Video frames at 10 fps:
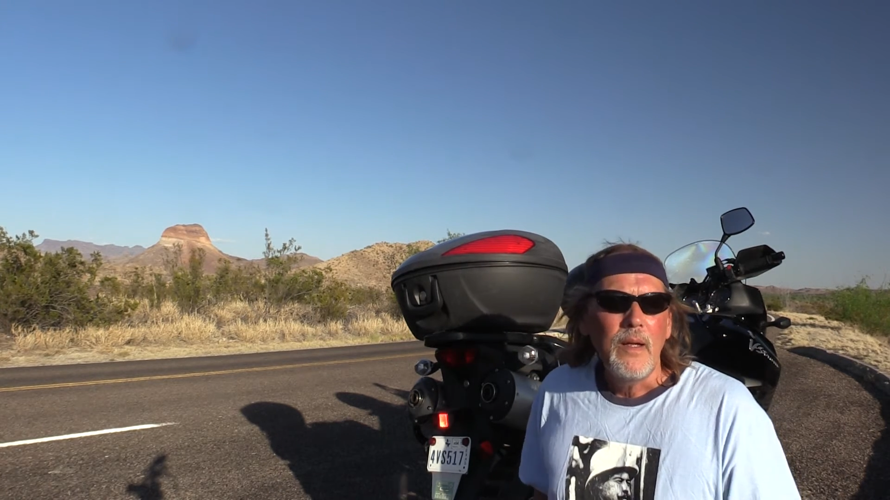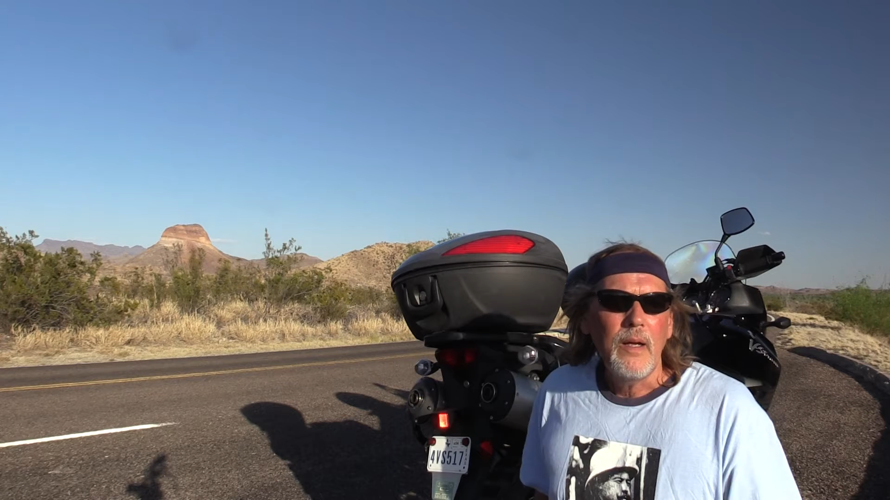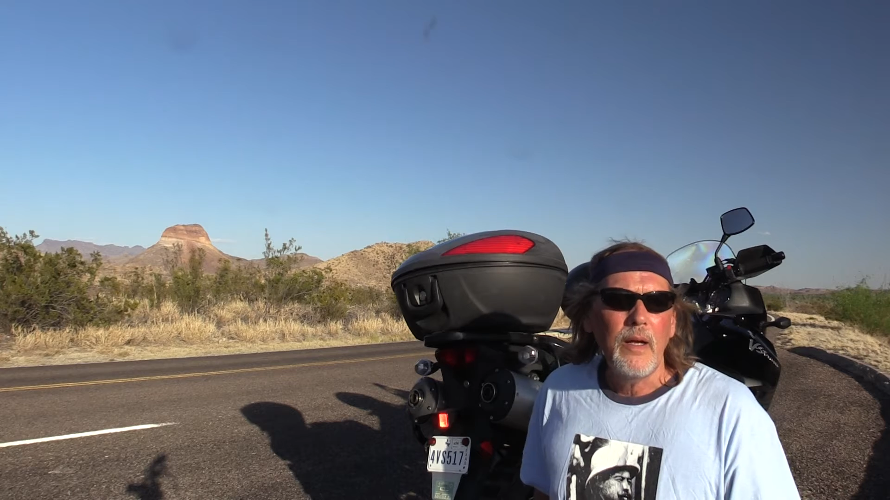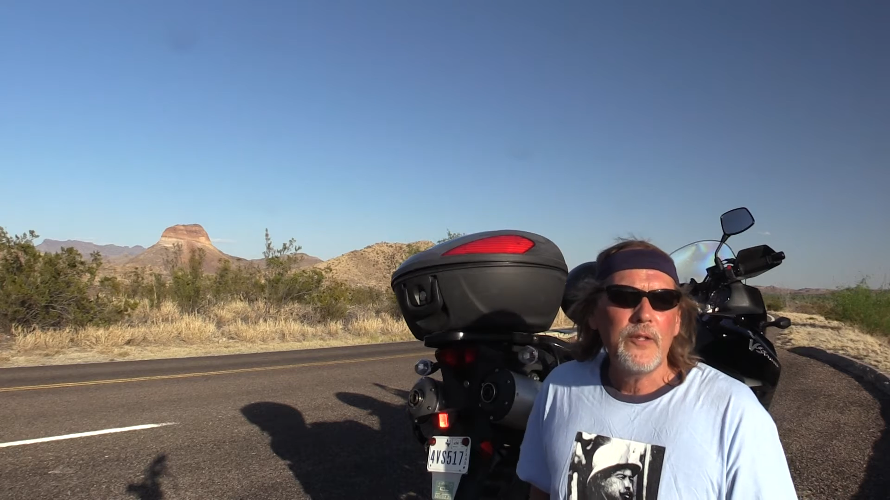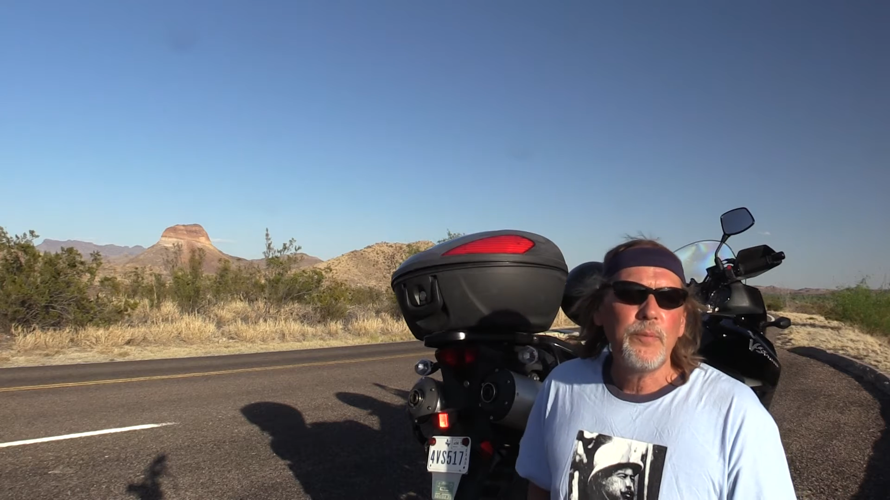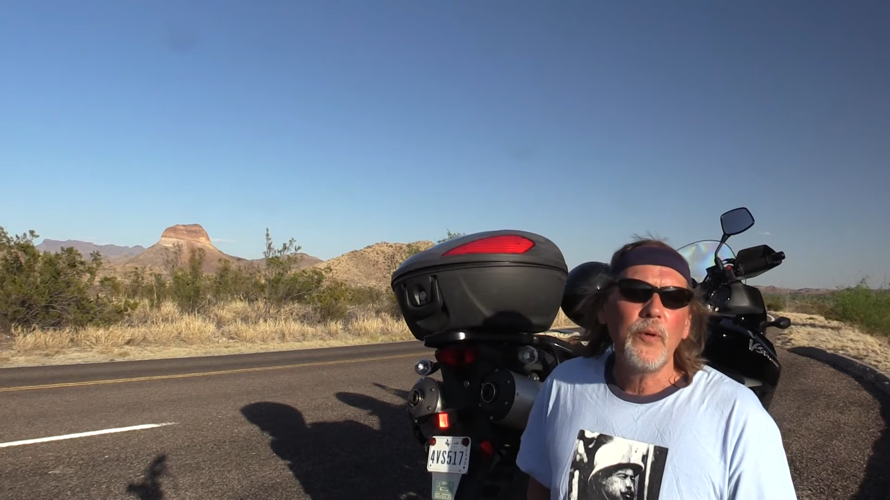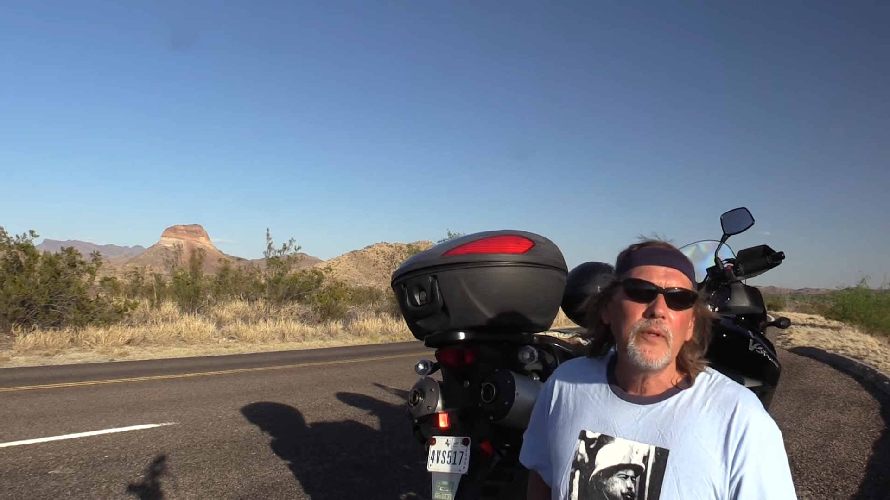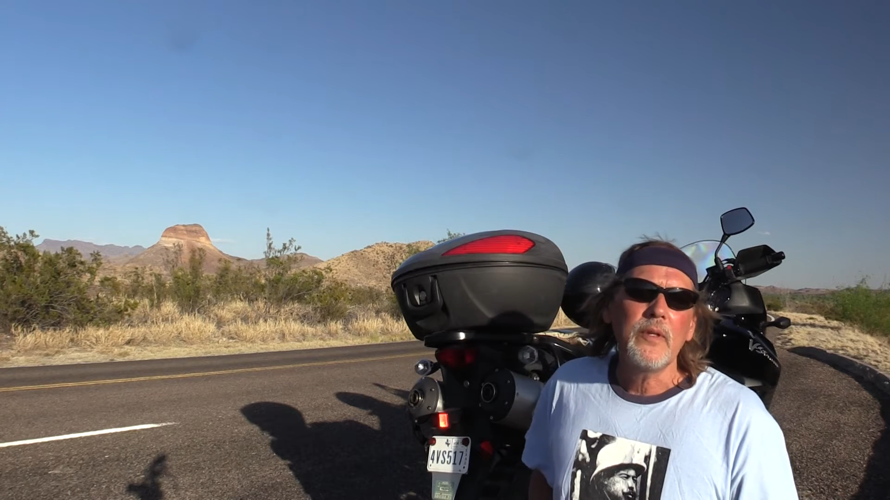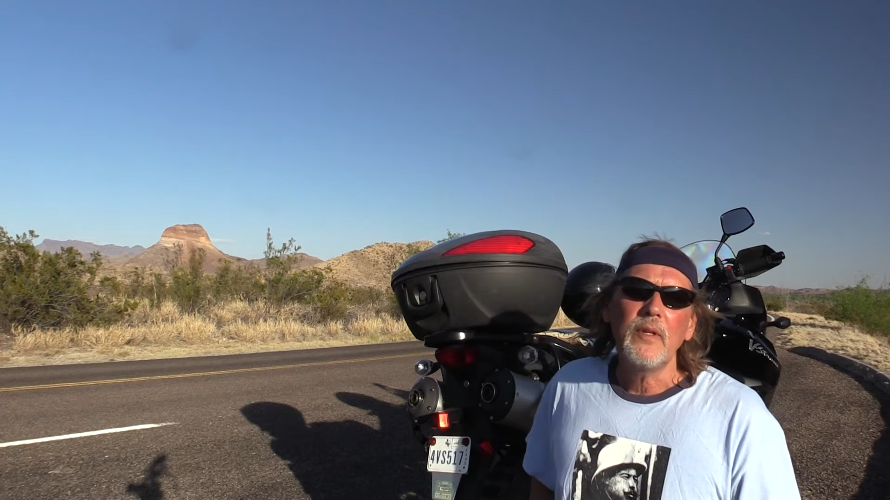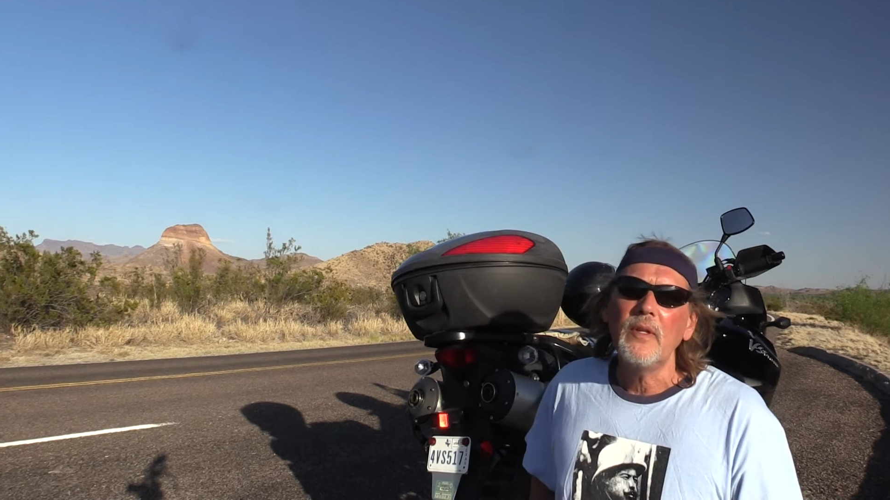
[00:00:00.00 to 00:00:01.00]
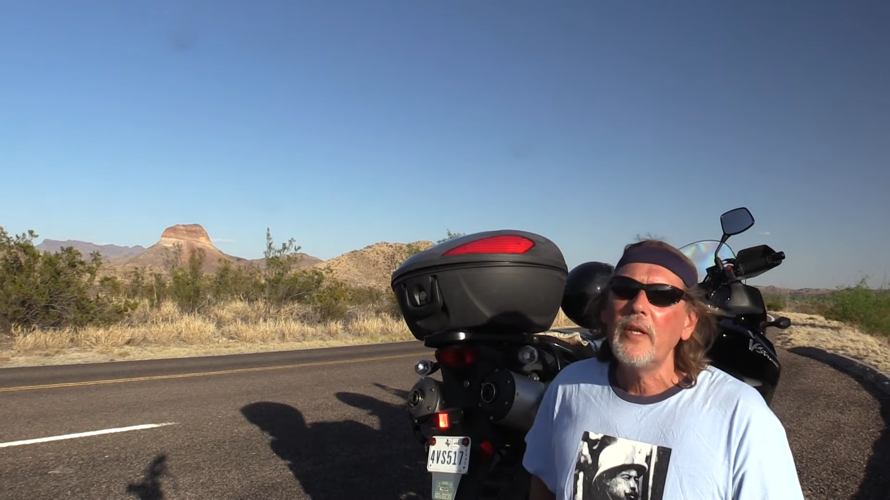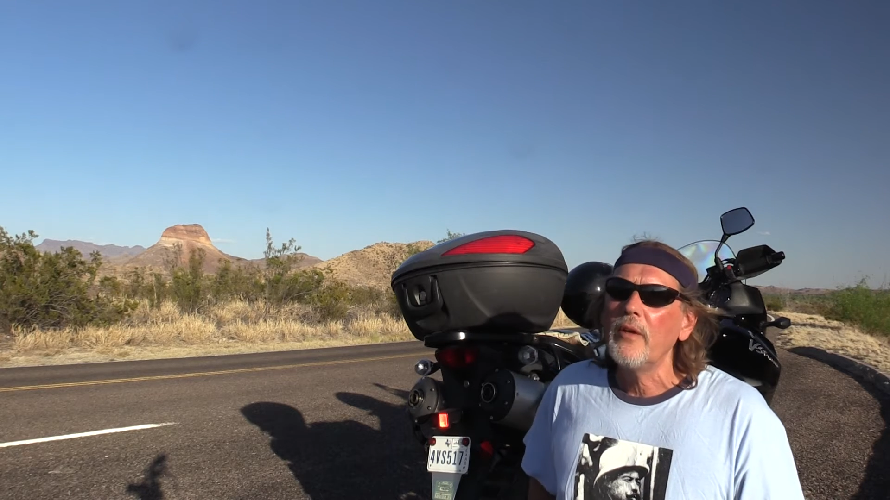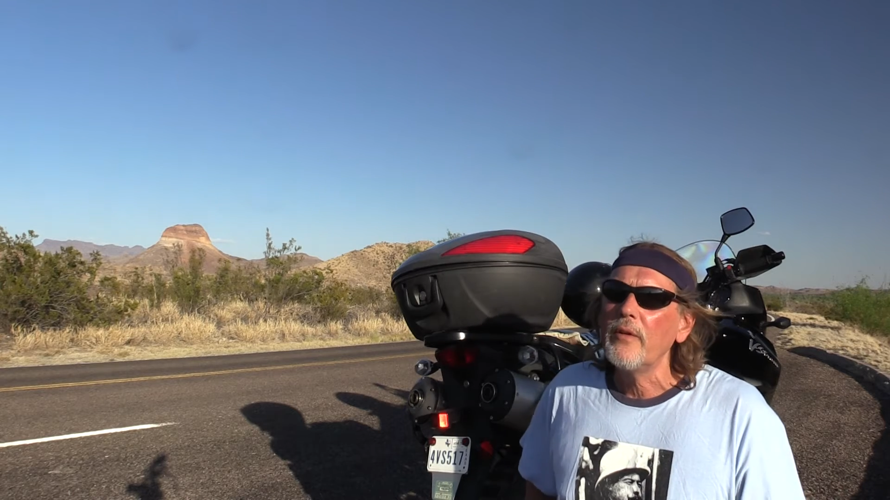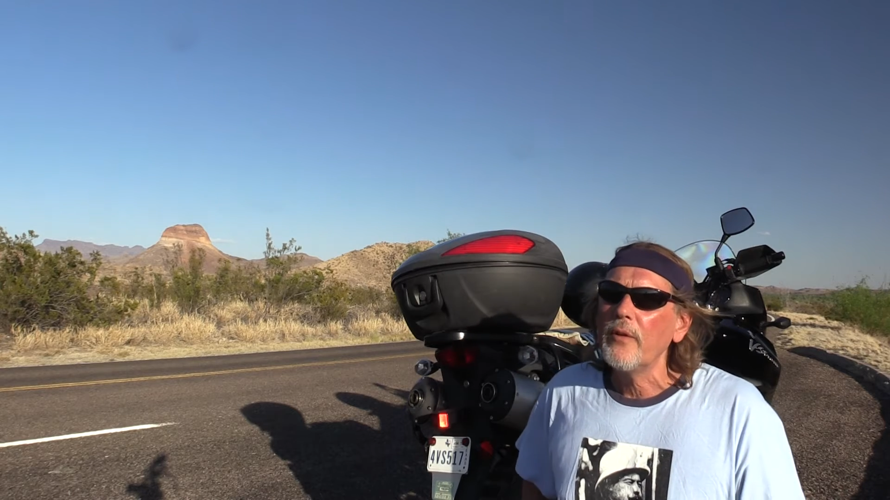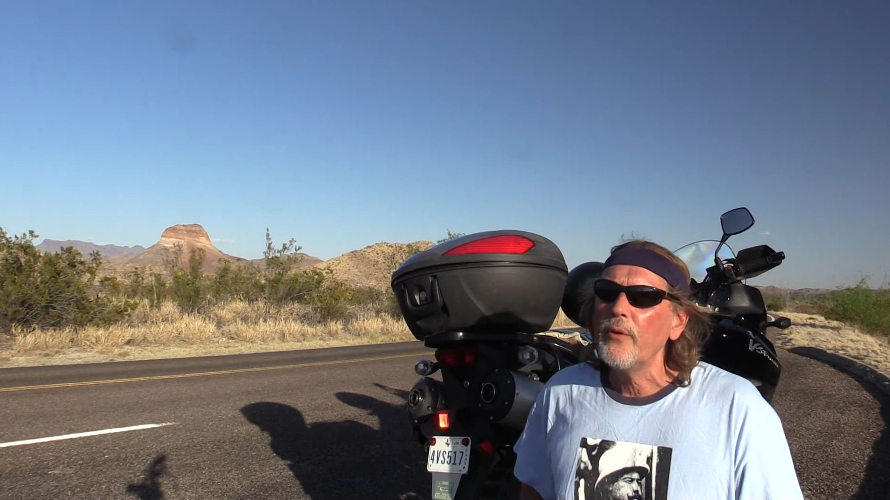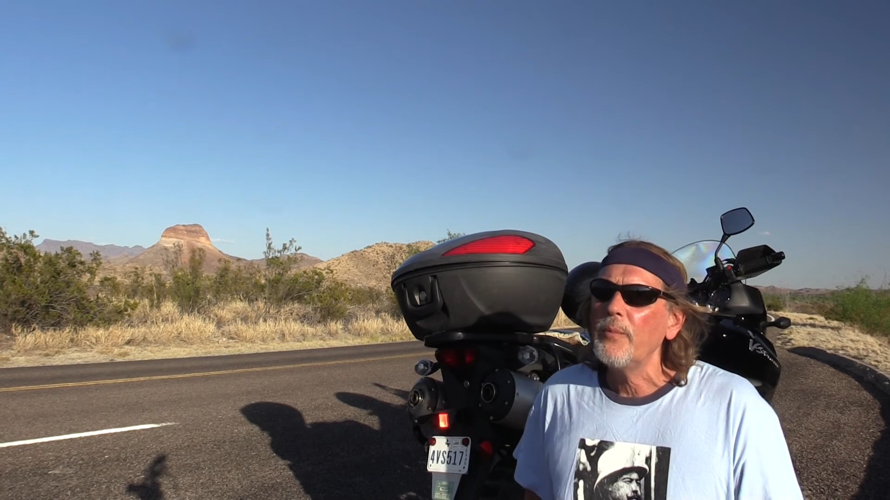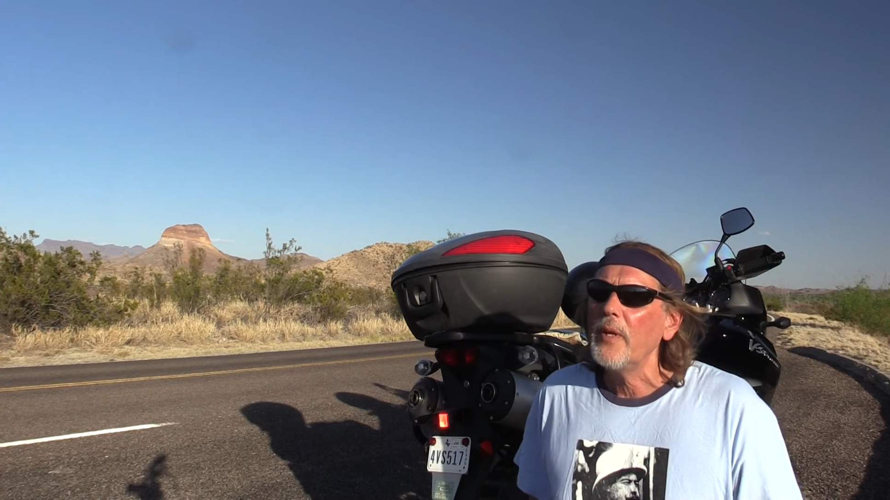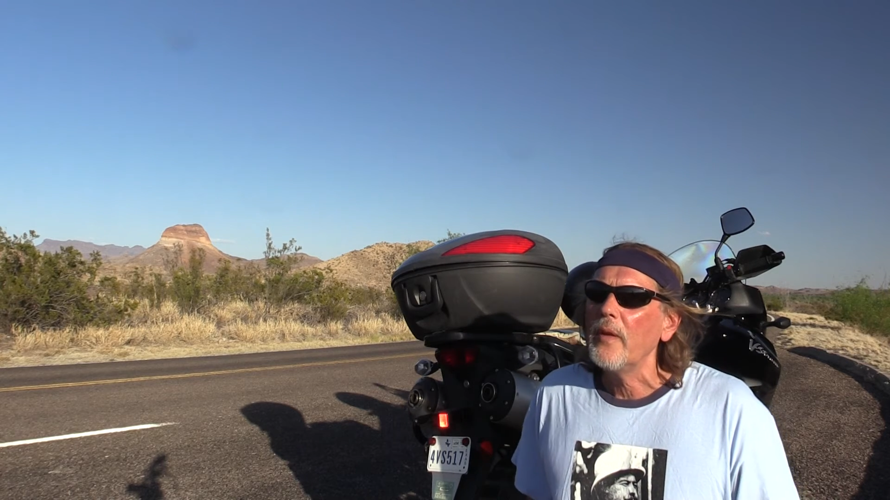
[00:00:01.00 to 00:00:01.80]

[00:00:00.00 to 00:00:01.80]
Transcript: Uh, I spoke to the leader of the group the